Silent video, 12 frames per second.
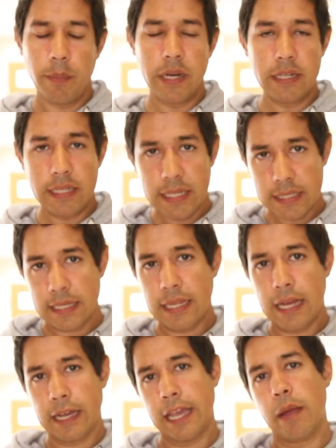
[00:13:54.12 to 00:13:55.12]
But a
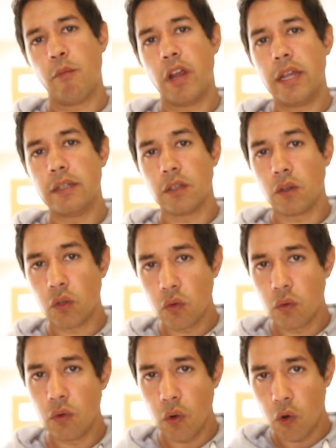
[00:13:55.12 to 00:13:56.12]
DSLR camera is a
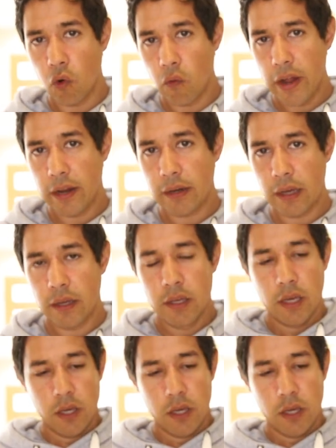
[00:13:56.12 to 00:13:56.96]
good all-rounder.